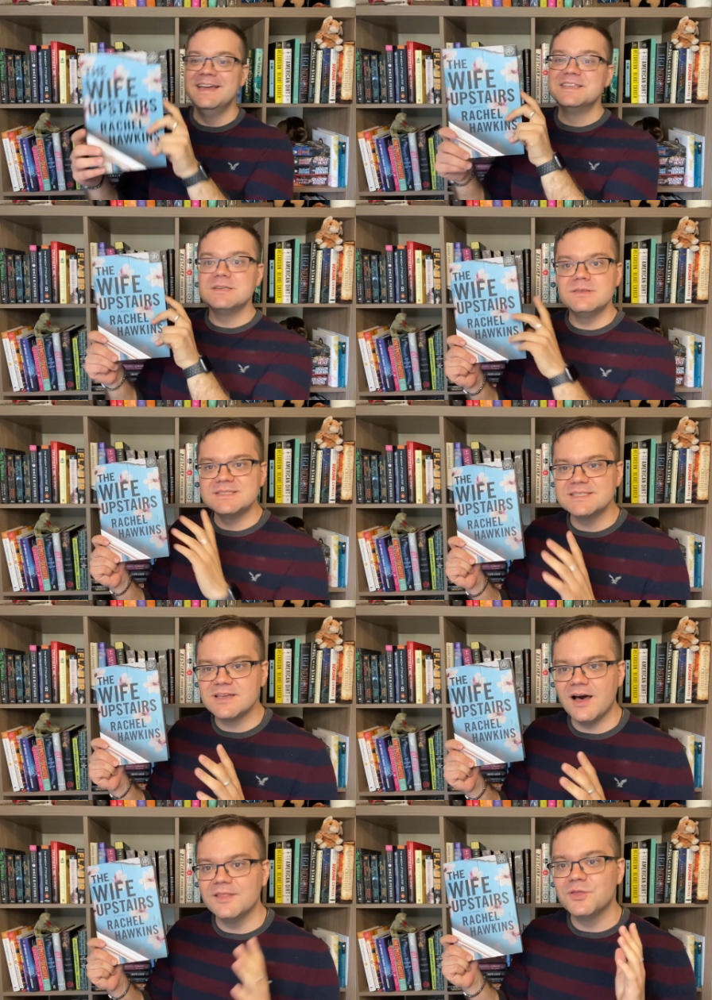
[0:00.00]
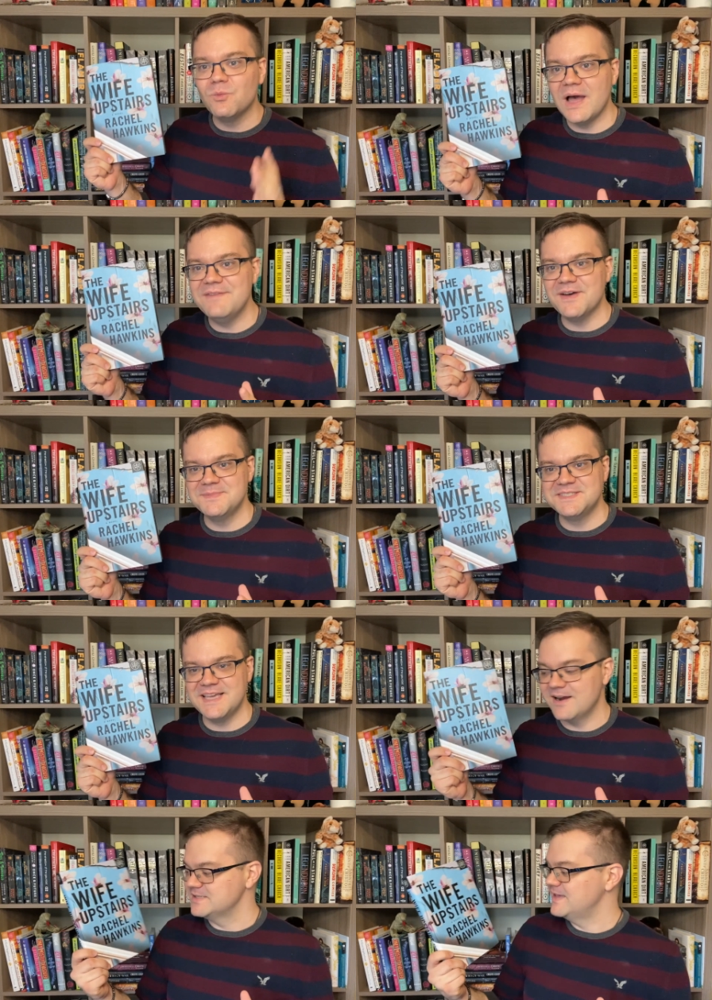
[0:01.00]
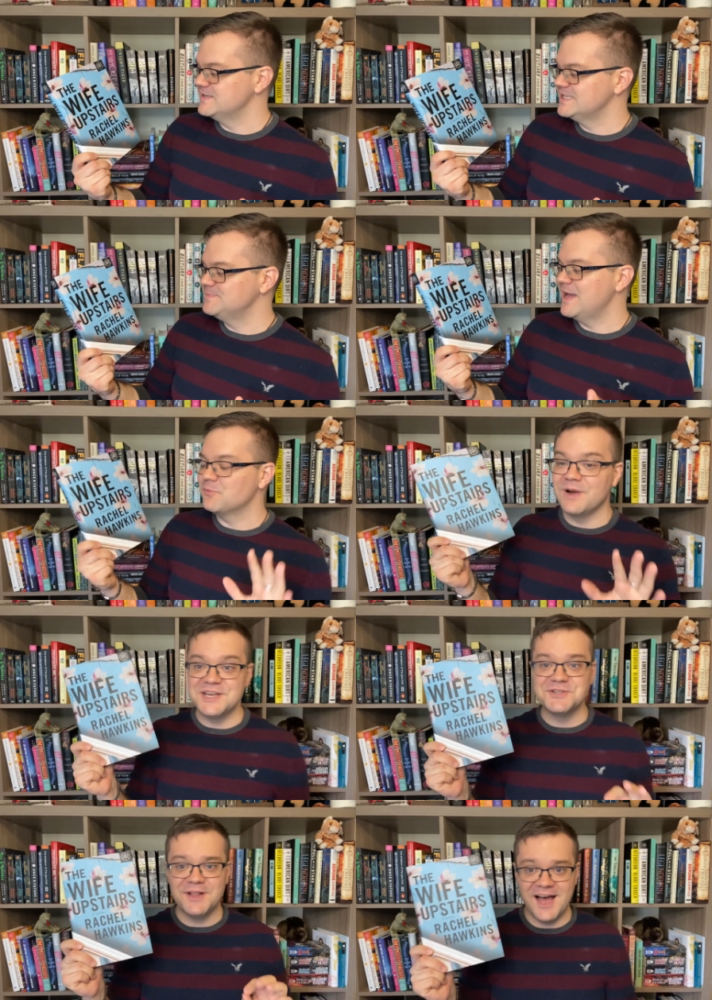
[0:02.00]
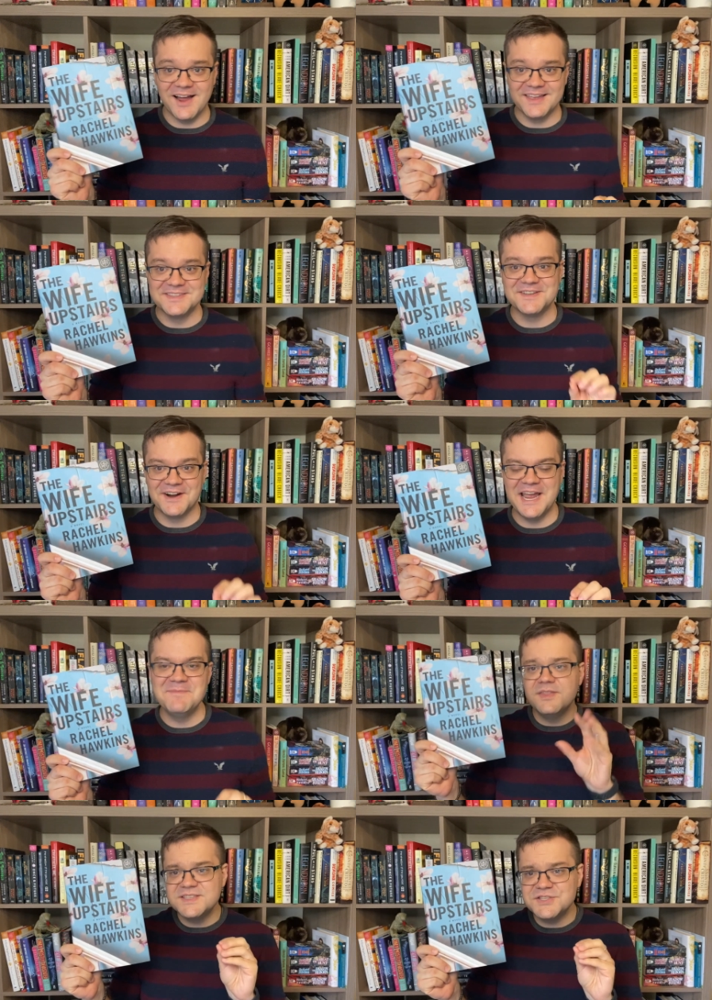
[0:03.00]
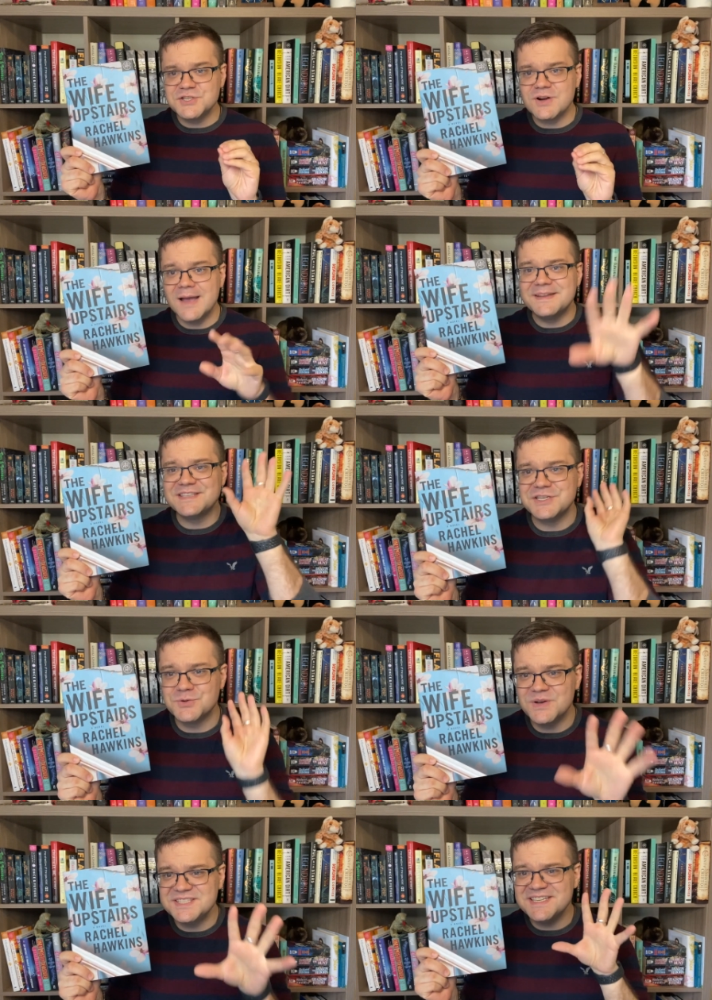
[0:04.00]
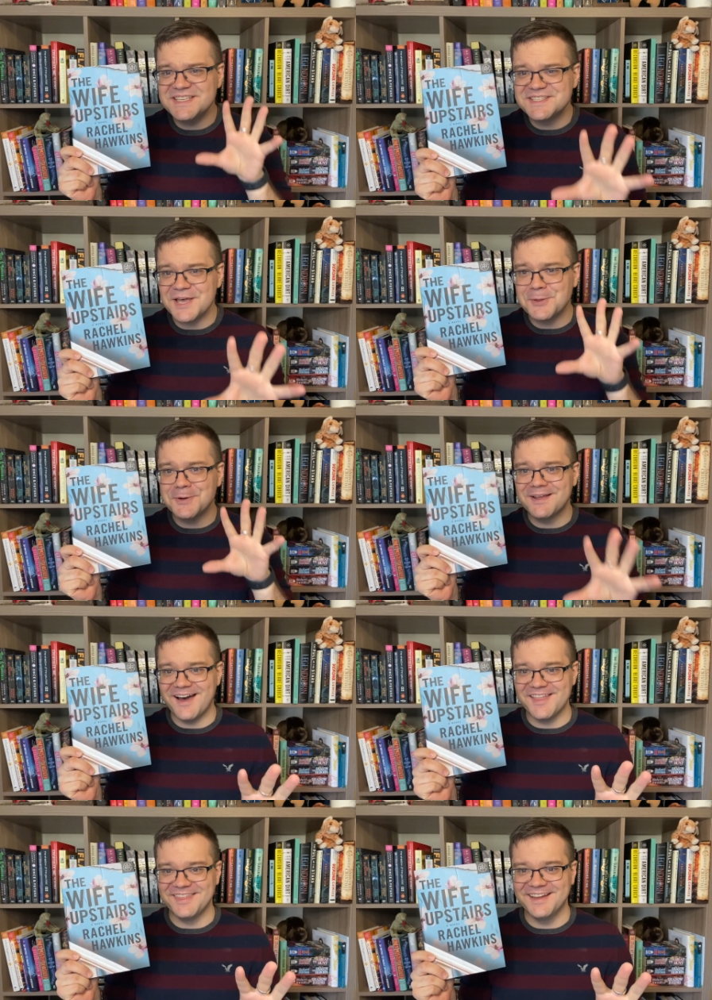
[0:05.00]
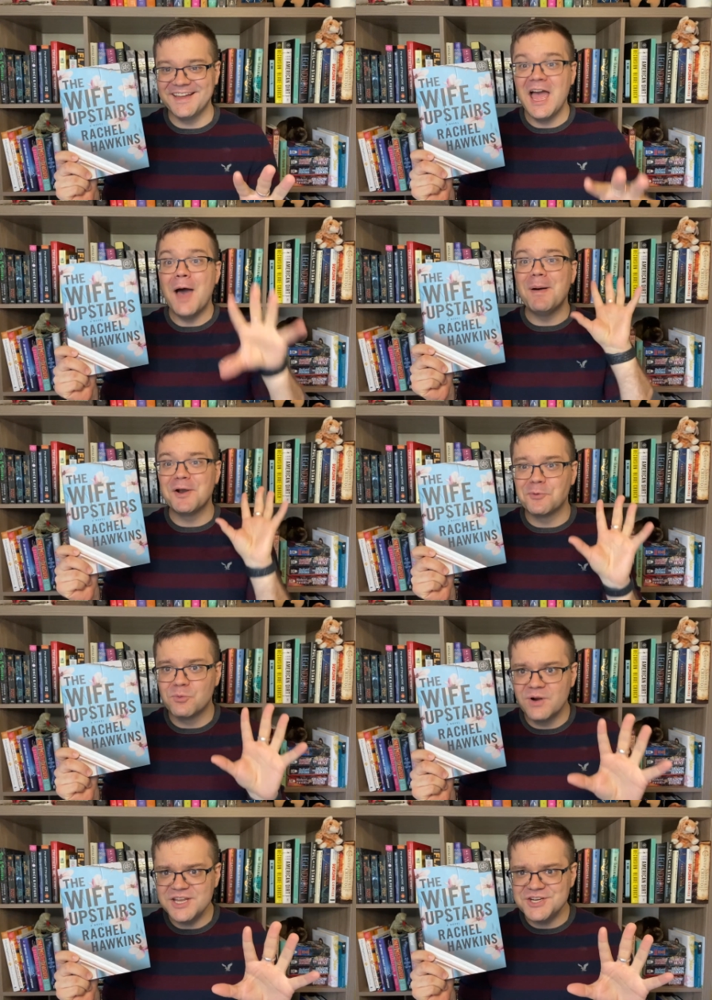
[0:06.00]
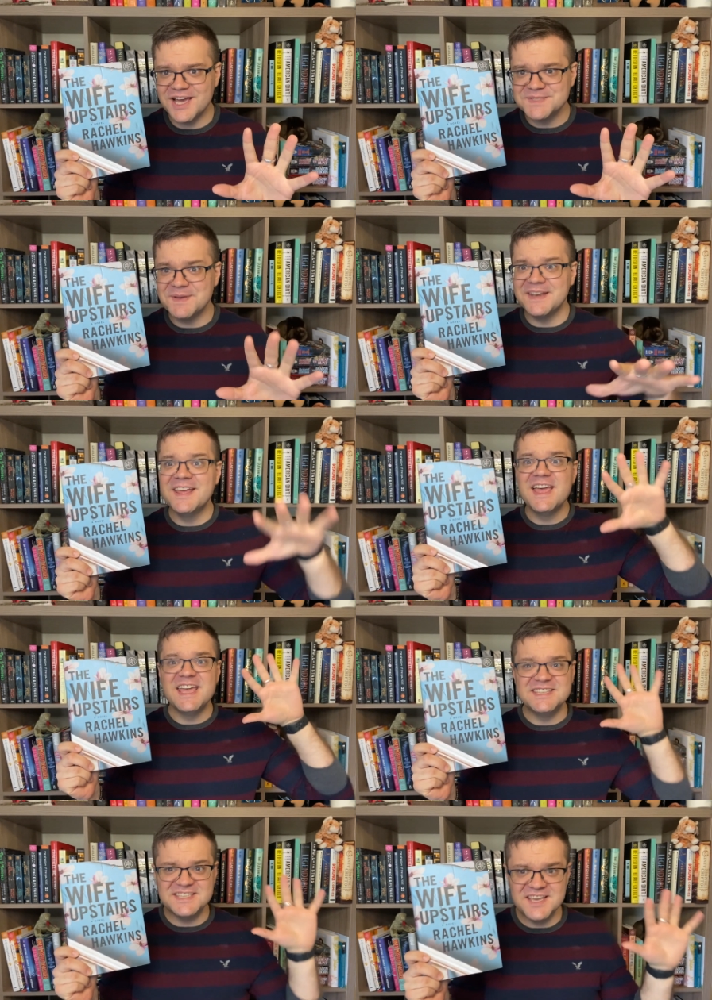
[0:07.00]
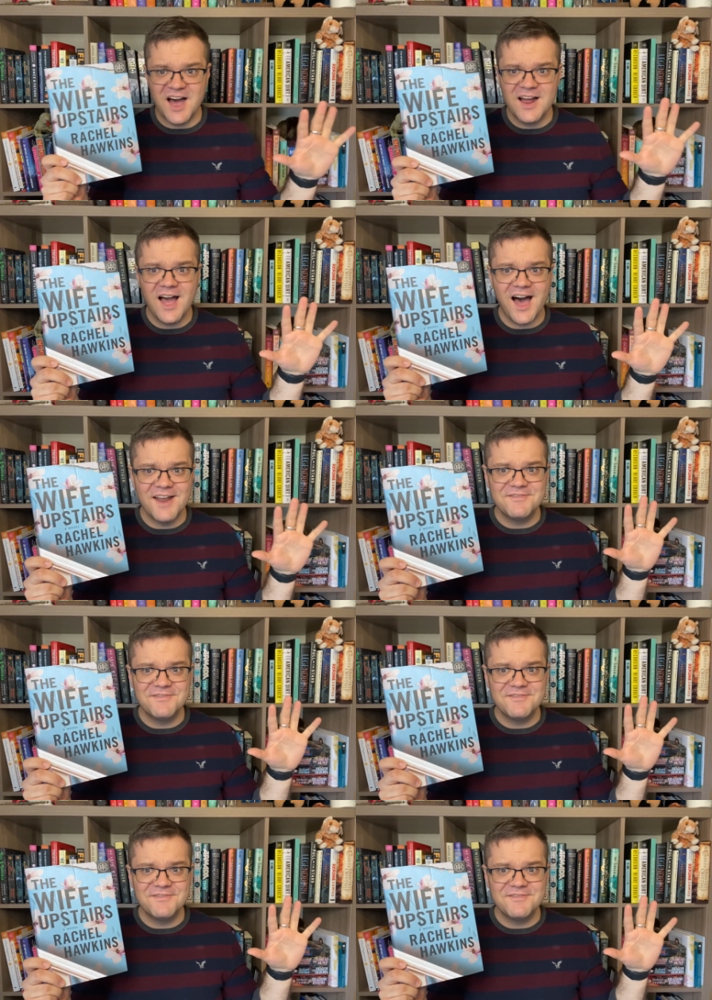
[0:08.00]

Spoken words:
So this is called The Wife Upstairs, and this is by Rachel Hawkins, all right? This is described as a twisty Southern Gothic about a rich husband, his young hot